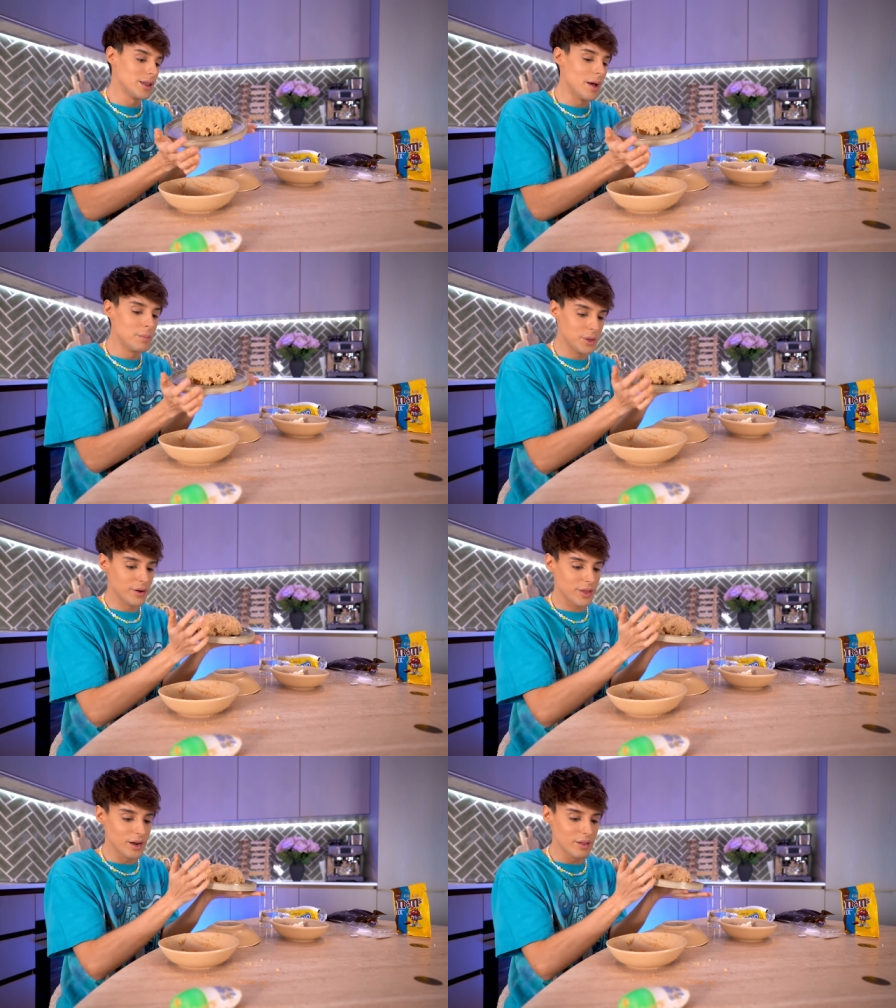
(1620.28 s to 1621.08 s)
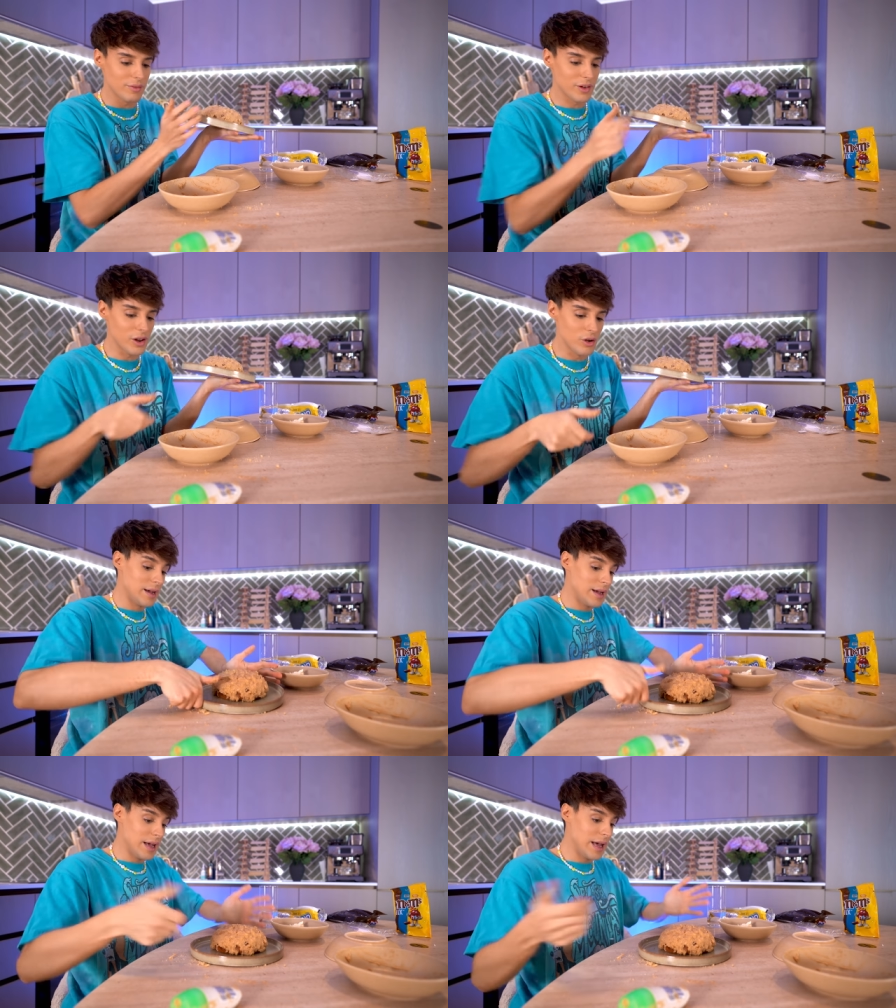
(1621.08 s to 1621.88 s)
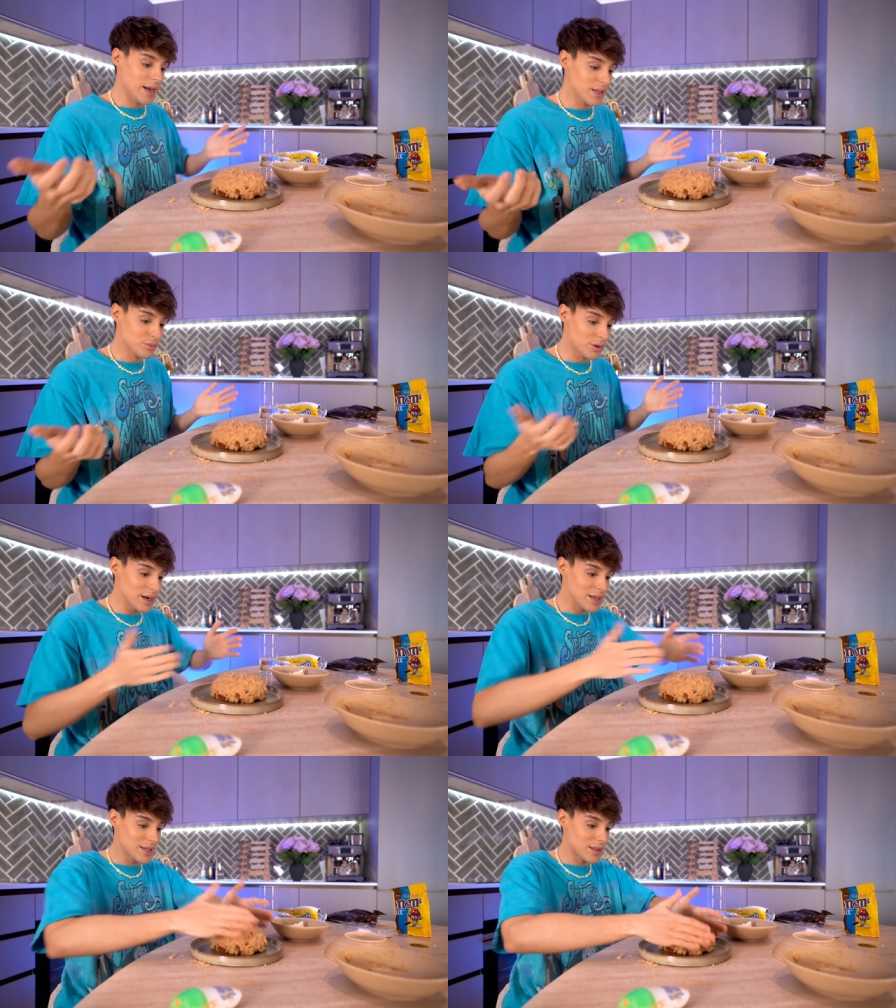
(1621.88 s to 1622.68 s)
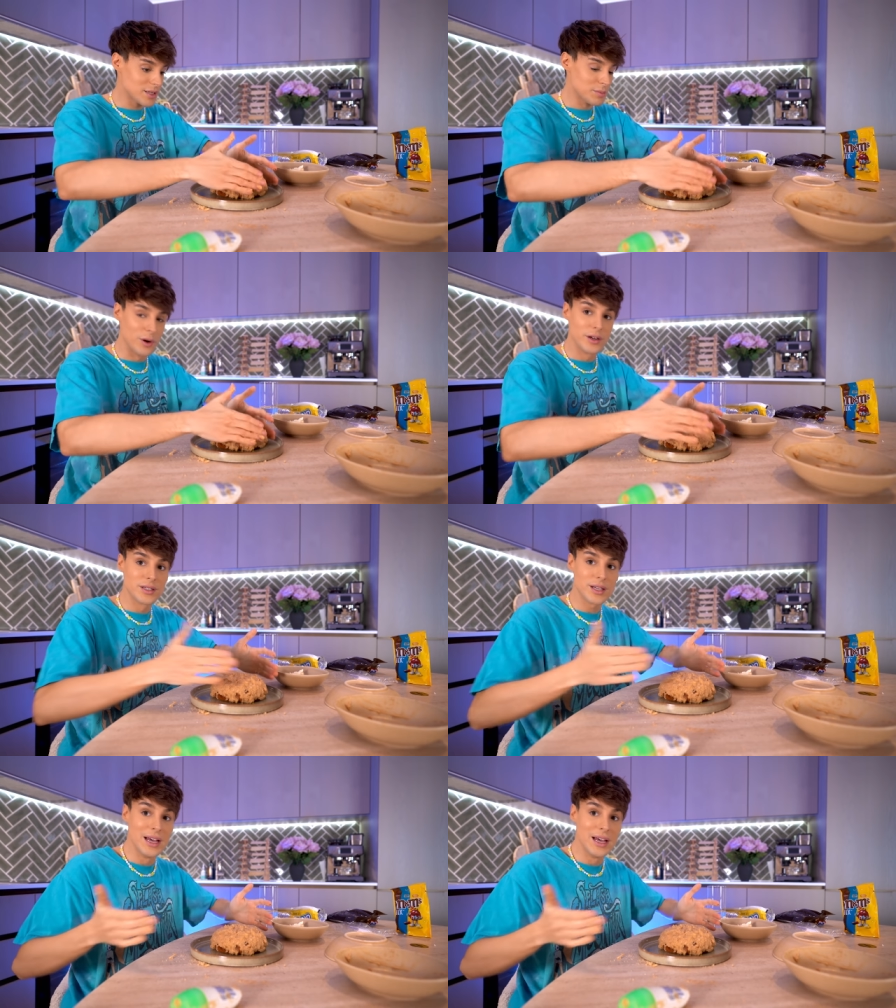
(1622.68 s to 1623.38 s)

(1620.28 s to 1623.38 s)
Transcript: lumpier than in the video. It is what it is at this point.